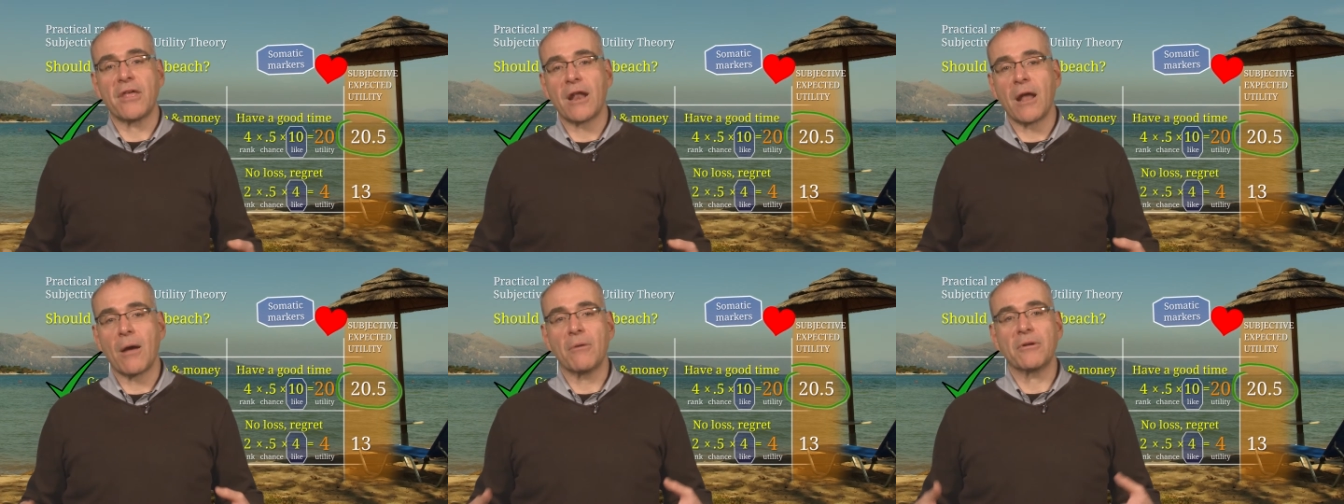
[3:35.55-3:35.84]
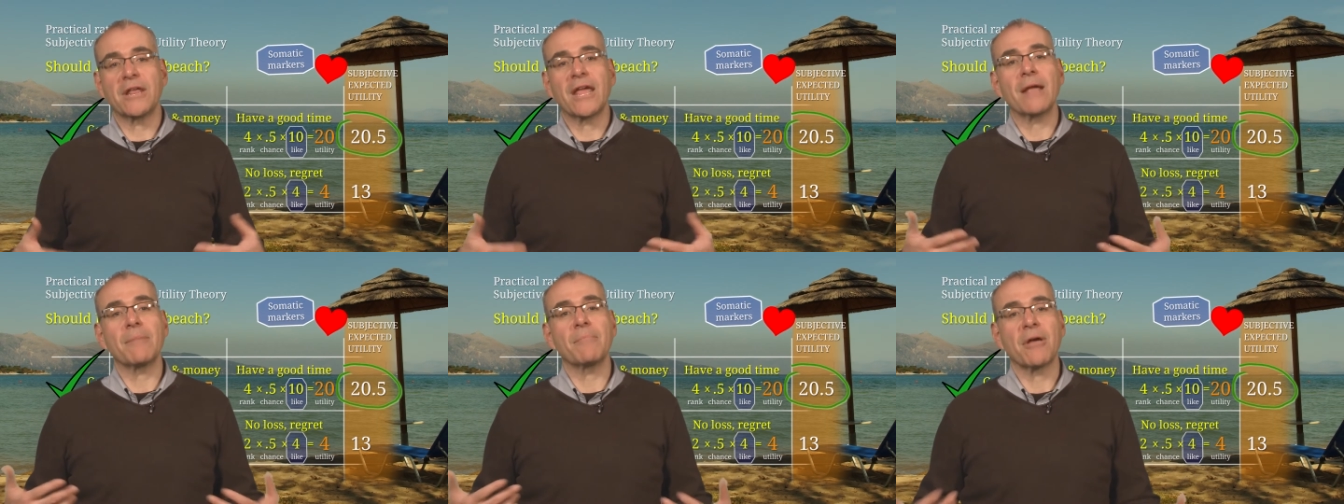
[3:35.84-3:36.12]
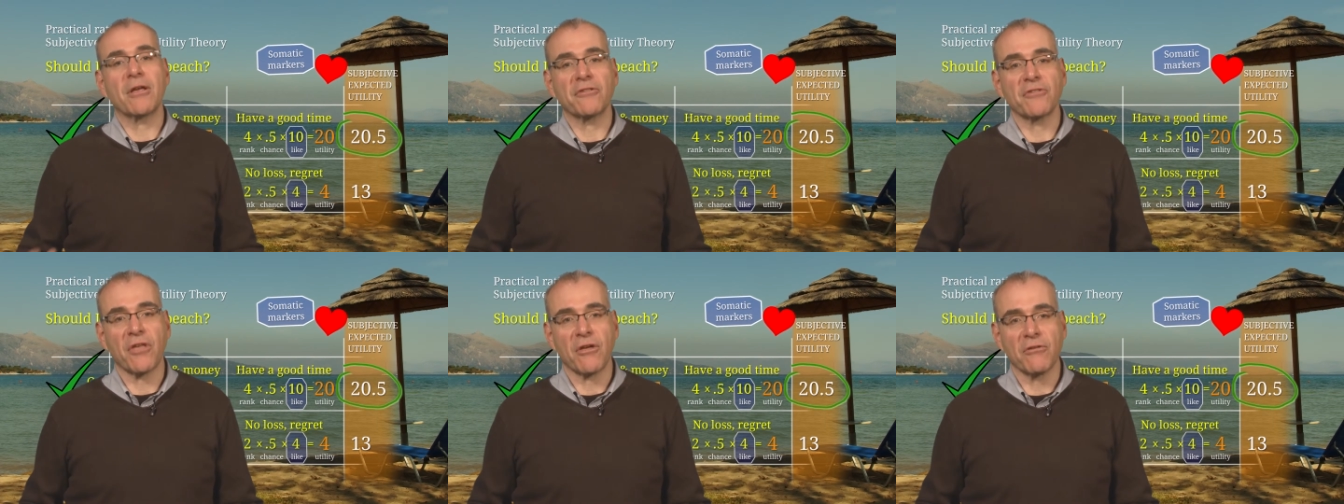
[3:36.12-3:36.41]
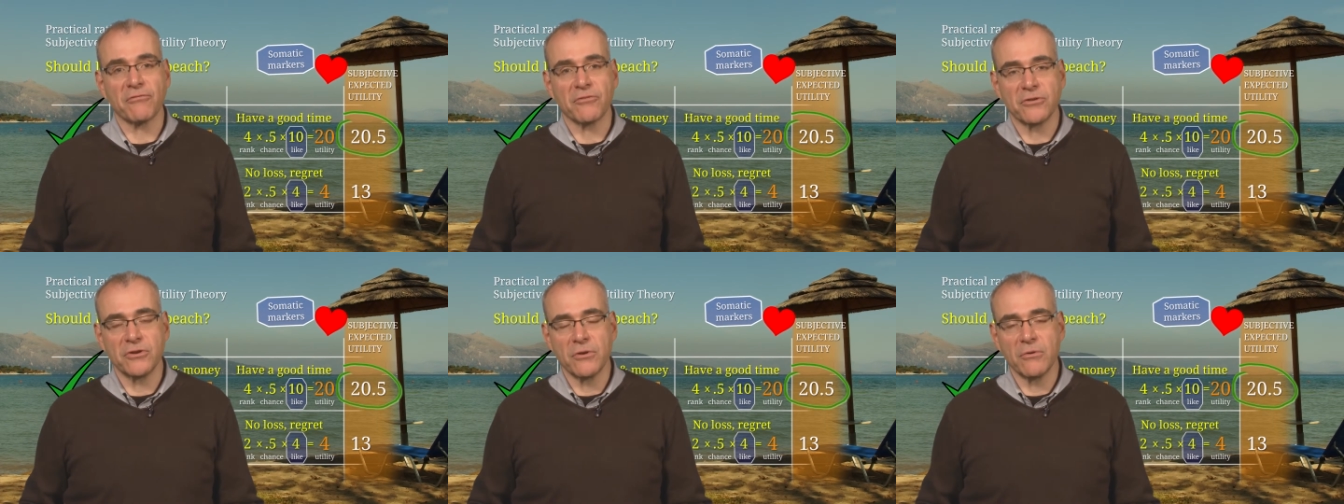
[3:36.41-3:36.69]
that I would hate
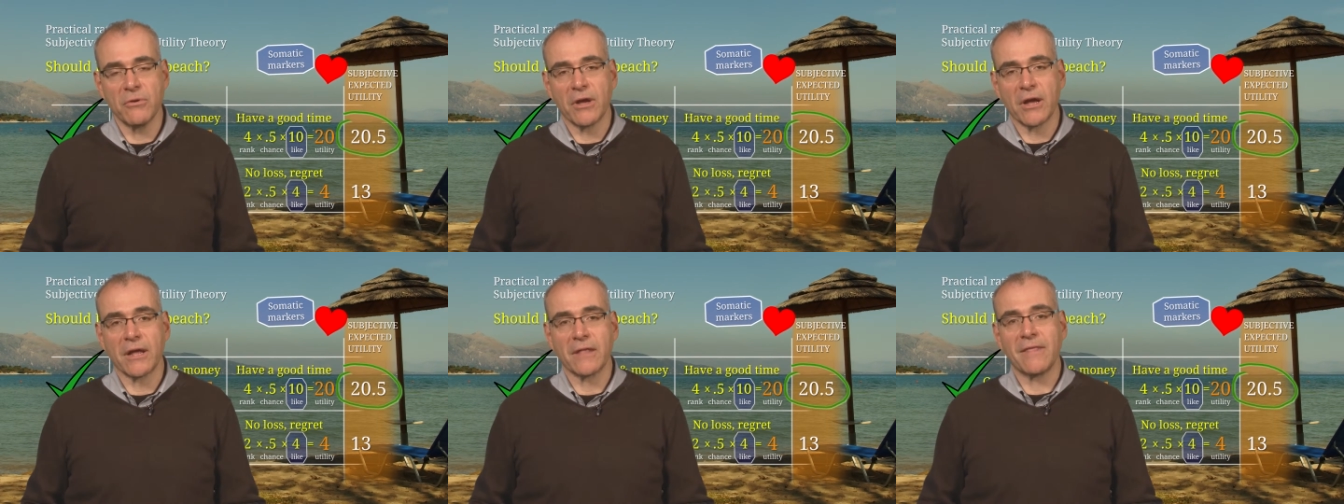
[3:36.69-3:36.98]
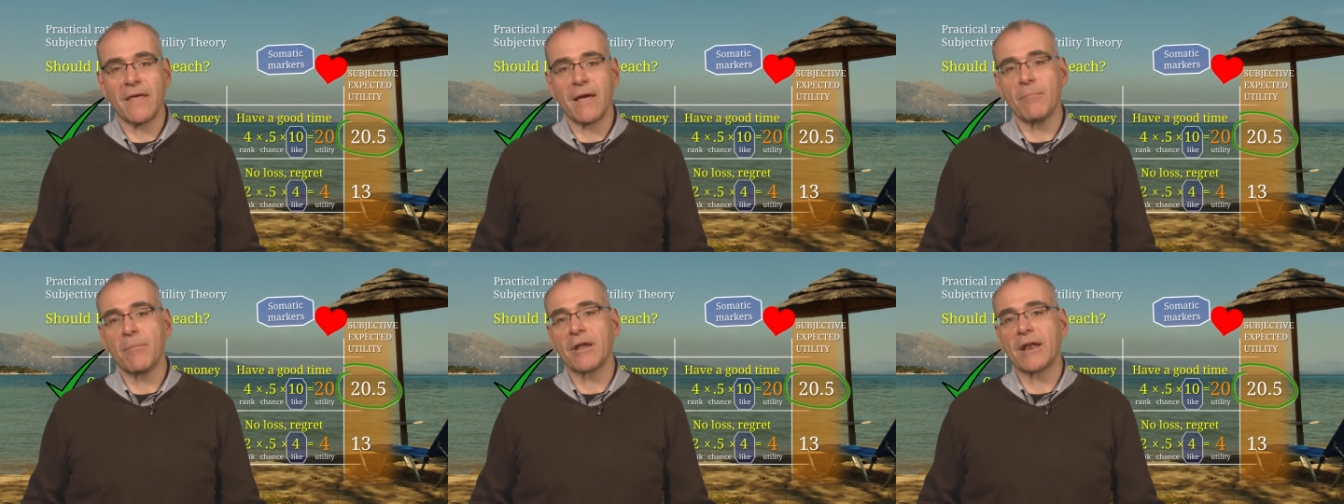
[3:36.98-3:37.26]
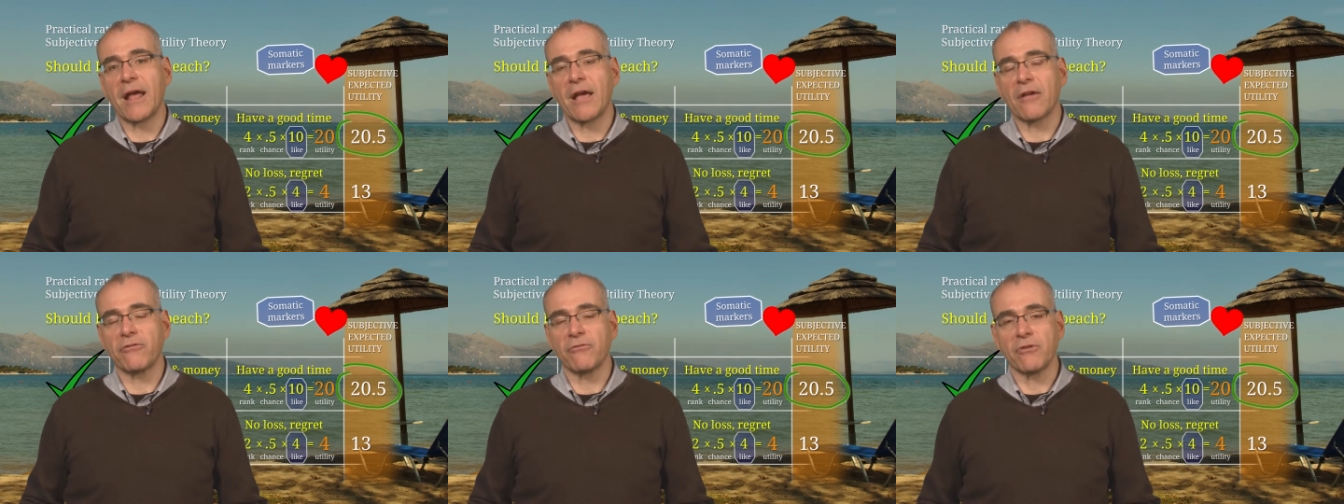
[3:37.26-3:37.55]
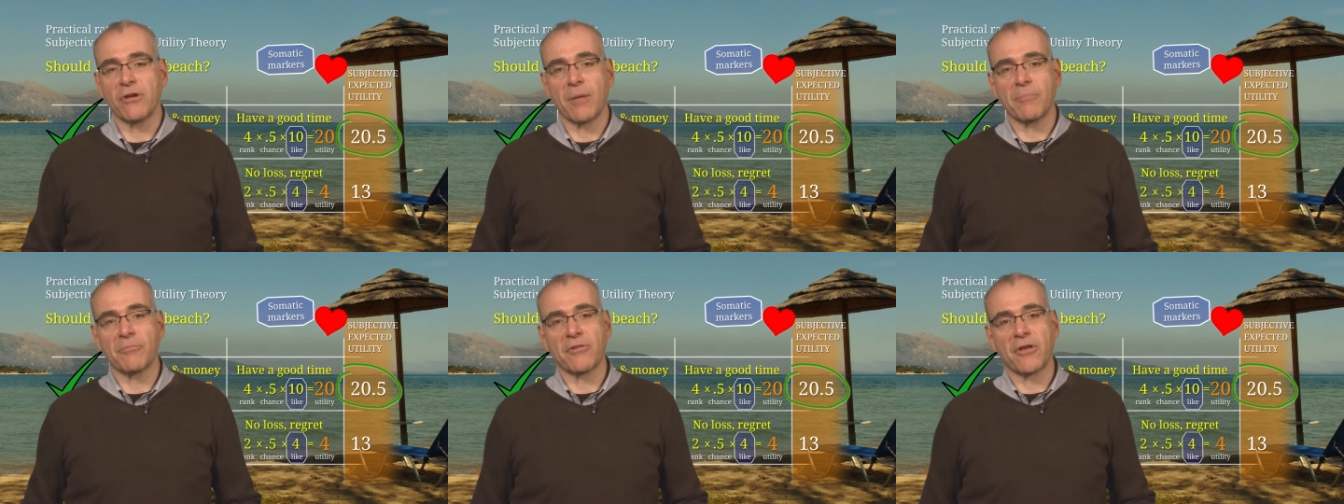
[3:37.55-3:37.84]
myself for doing and that might
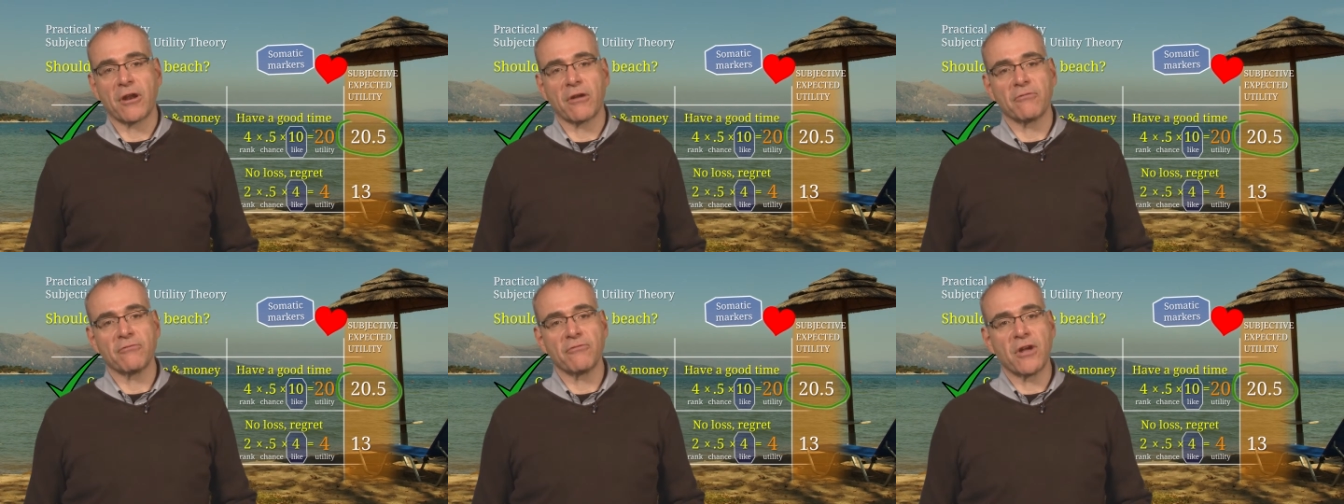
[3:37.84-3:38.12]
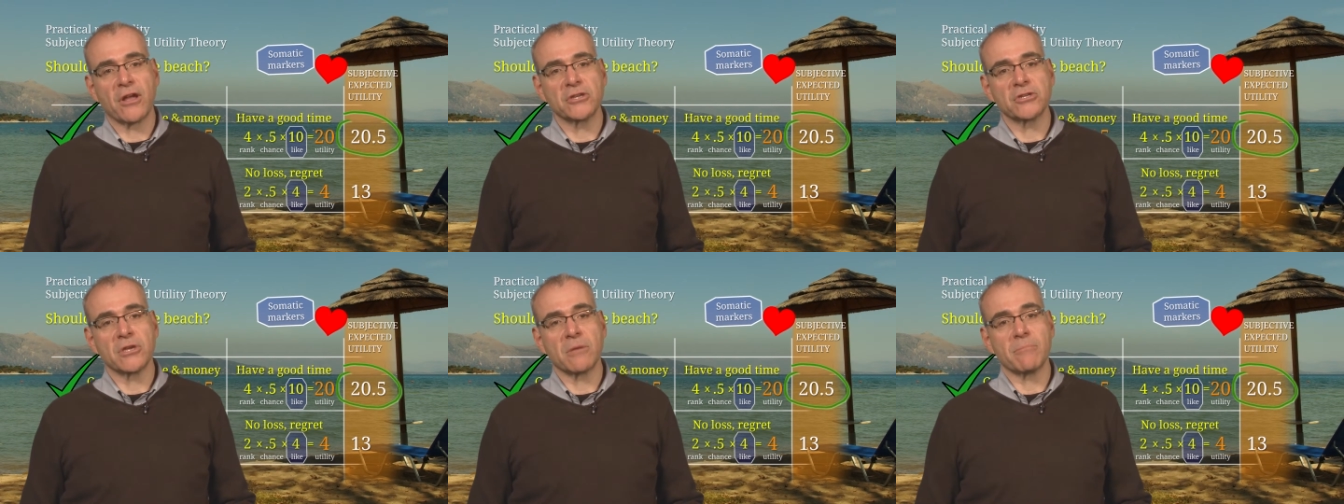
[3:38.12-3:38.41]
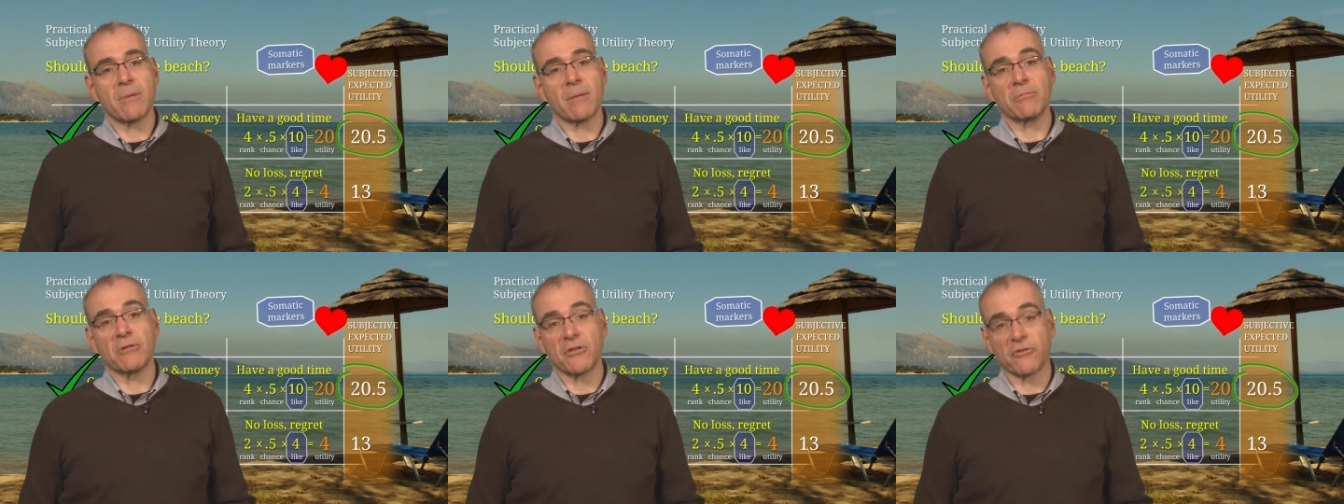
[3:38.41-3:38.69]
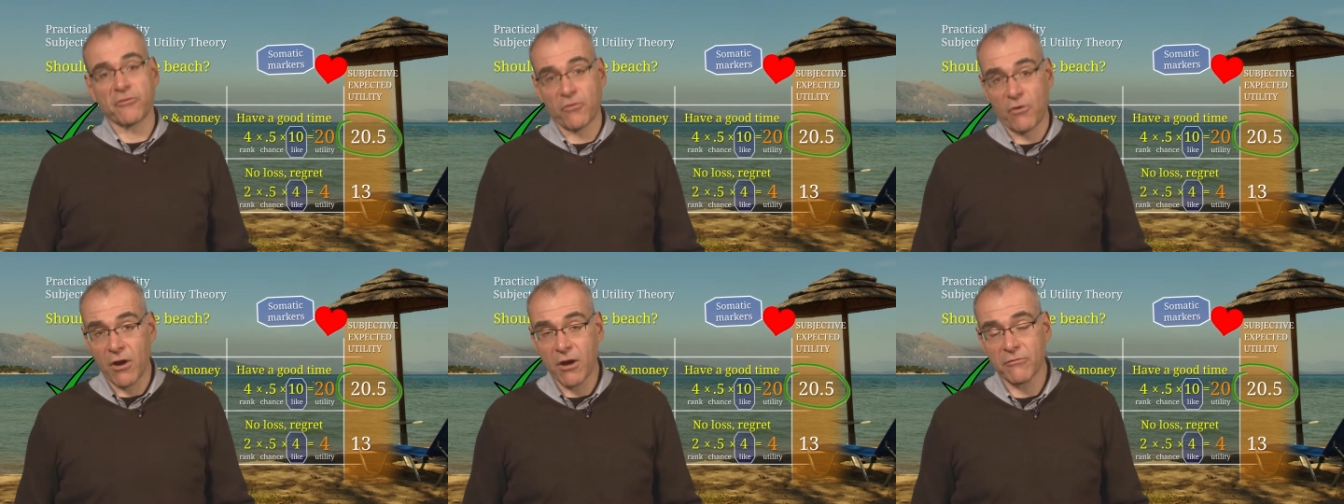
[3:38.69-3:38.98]
actually upset our friendship, maybe
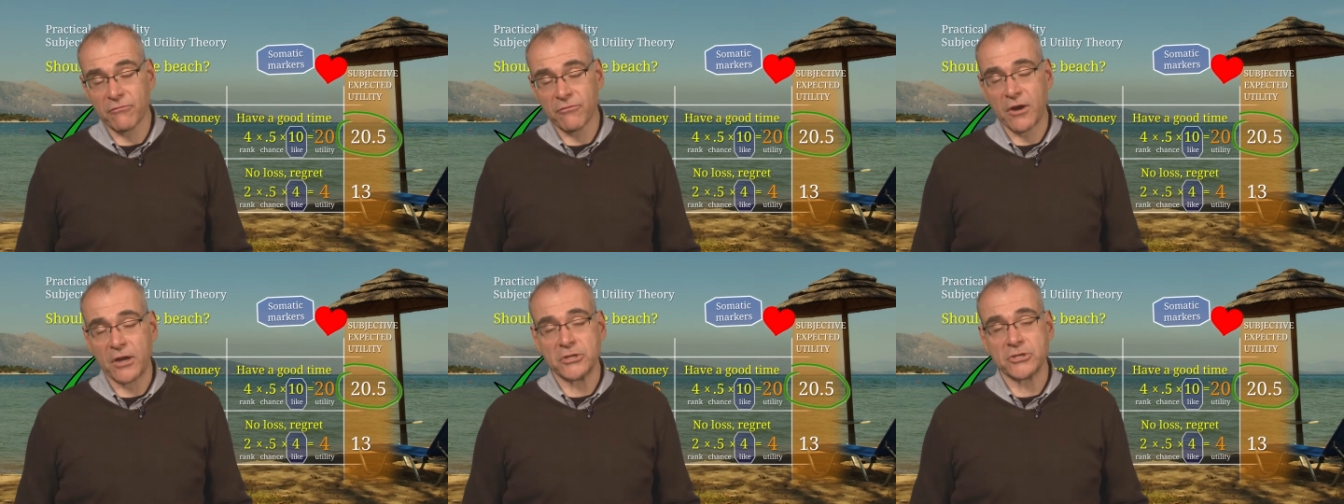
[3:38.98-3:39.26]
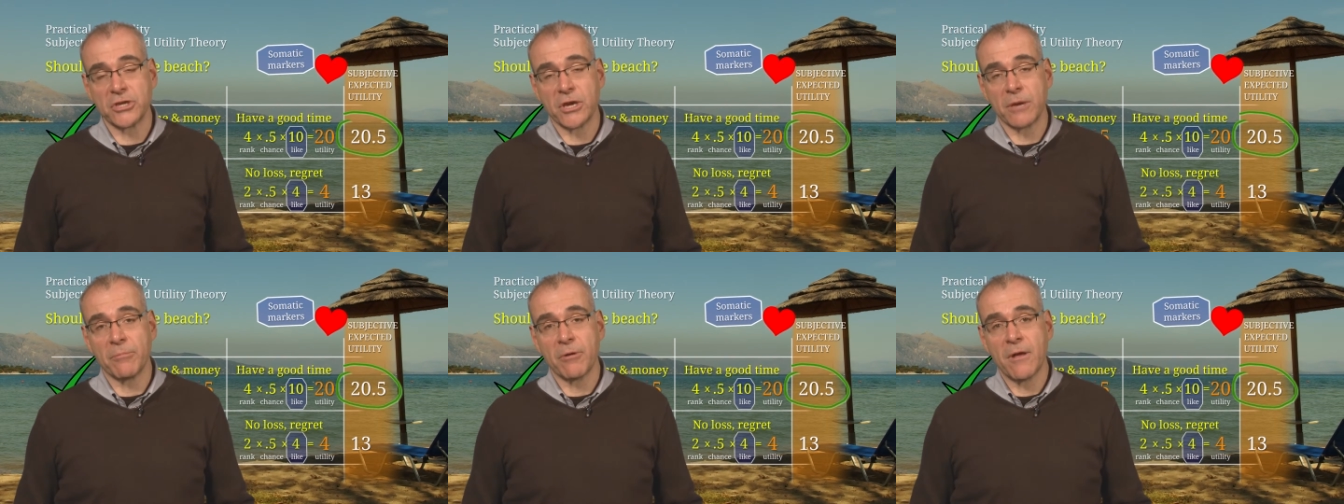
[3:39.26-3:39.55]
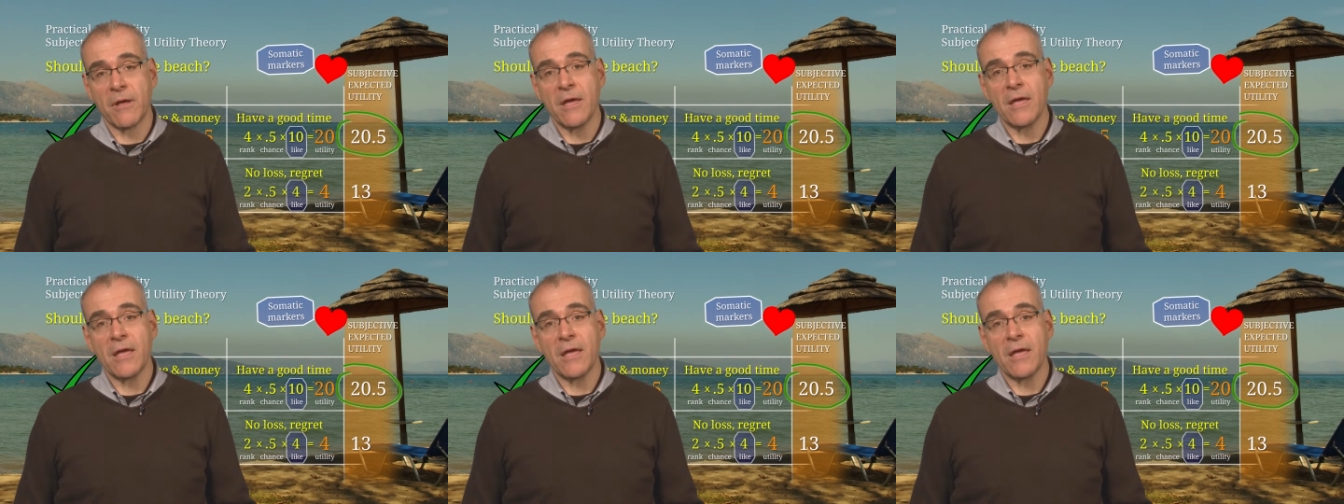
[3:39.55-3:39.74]
destroy our friendship?